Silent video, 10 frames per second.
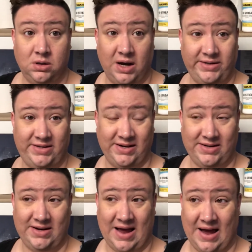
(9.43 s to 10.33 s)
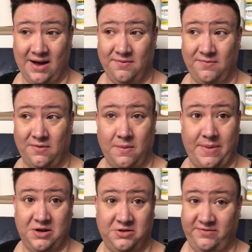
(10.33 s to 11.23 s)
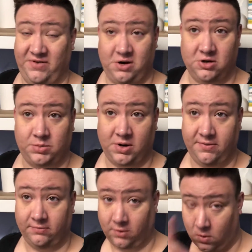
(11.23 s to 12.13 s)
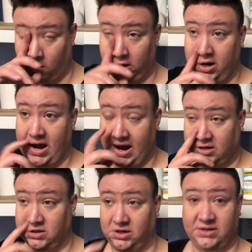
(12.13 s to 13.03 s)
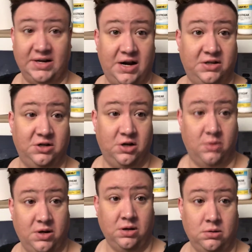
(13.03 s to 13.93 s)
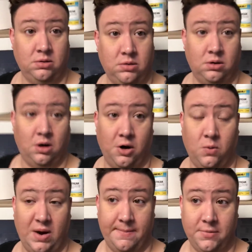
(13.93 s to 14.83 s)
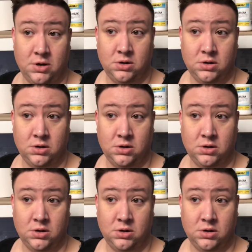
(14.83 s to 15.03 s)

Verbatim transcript: I didn't have a bunch of videos pre-recorded. I actually decided to do it on a whim.